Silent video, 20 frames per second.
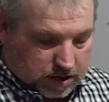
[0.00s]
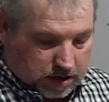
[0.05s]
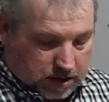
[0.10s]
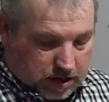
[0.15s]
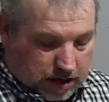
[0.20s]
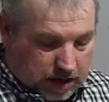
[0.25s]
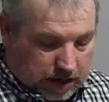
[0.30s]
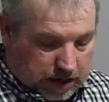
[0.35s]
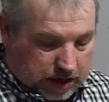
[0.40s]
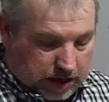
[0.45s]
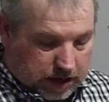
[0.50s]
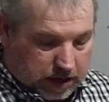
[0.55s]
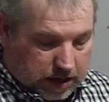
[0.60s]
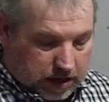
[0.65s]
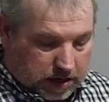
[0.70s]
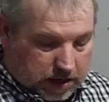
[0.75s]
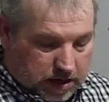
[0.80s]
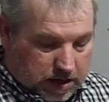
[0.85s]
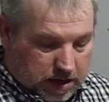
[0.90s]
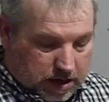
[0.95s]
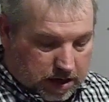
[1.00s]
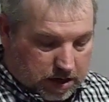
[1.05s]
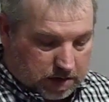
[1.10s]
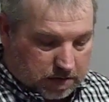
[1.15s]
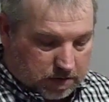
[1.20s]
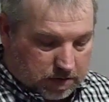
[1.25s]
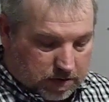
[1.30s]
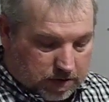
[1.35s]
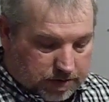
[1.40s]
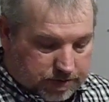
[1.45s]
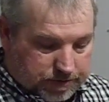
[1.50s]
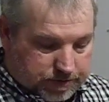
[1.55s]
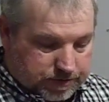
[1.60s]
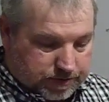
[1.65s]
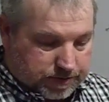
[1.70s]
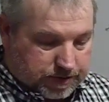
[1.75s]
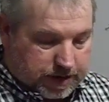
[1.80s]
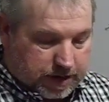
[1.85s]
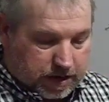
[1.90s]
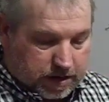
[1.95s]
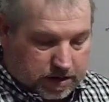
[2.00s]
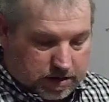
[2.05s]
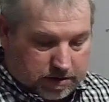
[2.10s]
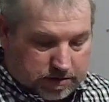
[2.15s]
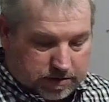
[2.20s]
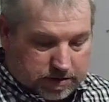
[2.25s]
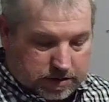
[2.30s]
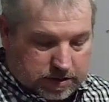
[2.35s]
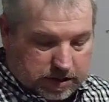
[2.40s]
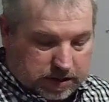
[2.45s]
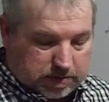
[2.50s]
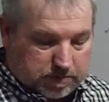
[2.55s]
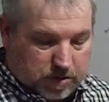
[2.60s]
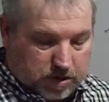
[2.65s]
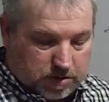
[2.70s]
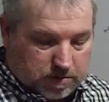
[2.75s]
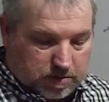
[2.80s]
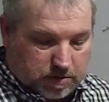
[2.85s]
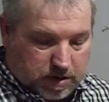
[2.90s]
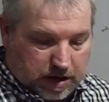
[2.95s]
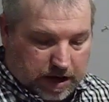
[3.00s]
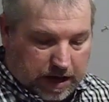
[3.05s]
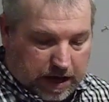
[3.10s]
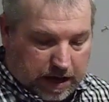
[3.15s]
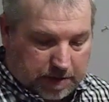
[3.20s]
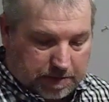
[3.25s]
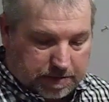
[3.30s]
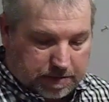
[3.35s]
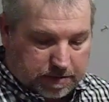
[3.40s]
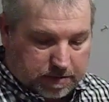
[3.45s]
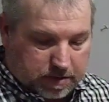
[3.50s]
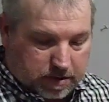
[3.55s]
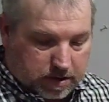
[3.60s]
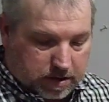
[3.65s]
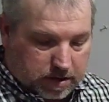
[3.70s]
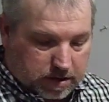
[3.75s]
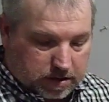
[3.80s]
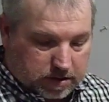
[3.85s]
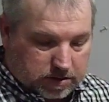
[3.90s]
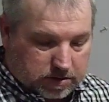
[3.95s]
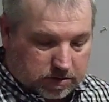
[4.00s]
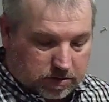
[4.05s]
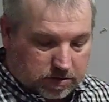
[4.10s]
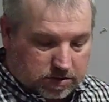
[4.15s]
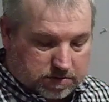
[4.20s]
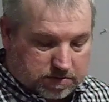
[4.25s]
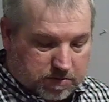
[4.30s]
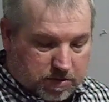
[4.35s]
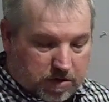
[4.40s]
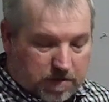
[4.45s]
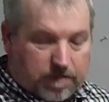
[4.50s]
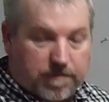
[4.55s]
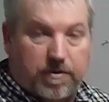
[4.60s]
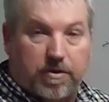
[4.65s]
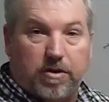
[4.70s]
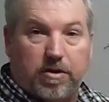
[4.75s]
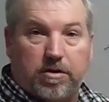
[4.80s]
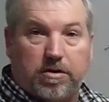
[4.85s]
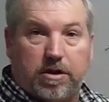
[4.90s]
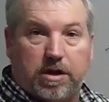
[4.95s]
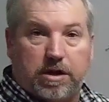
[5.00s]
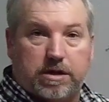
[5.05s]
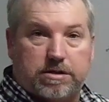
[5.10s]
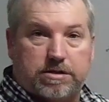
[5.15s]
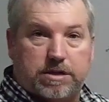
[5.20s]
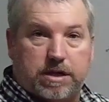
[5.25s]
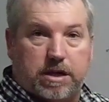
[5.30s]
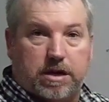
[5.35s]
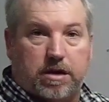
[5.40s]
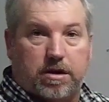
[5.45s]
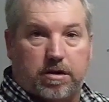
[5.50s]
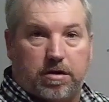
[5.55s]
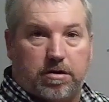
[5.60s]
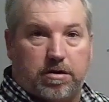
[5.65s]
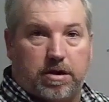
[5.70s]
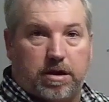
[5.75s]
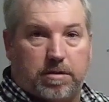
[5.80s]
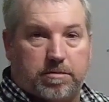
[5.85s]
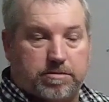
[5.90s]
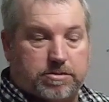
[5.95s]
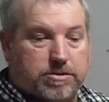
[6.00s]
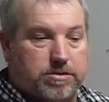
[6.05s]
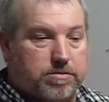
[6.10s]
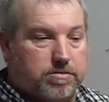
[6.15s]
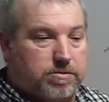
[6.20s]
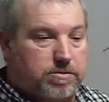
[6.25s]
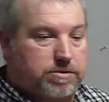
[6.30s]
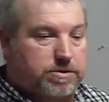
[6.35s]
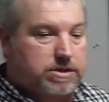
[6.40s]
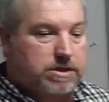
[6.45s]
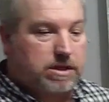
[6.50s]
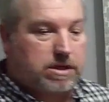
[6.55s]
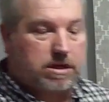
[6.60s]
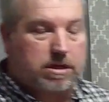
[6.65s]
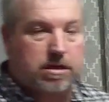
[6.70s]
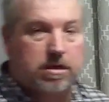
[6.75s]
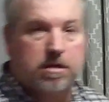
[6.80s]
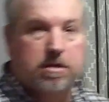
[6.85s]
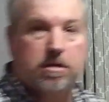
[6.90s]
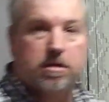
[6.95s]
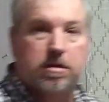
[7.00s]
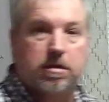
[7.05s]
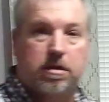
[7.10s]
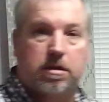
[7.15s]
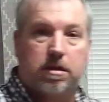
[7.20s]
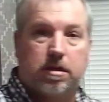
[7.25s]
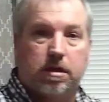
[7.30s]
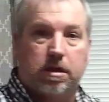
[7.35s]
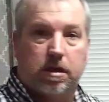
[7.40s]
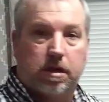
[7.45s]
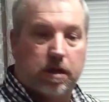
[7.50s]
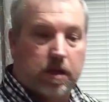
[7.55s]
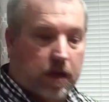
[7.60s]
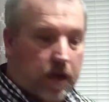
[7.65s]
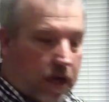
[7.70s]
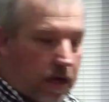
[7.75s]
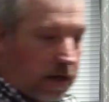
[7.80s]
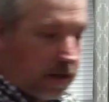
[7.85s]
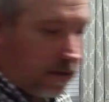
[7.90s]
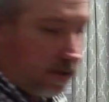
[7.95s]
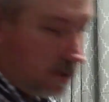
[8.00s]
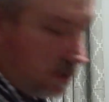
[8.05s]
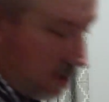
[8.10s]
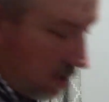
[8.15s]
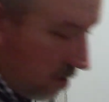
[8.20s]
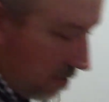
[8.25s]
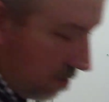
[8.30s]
And then we'll download the T-Mobile app to our smartphone and set it all up. So we'll see how this all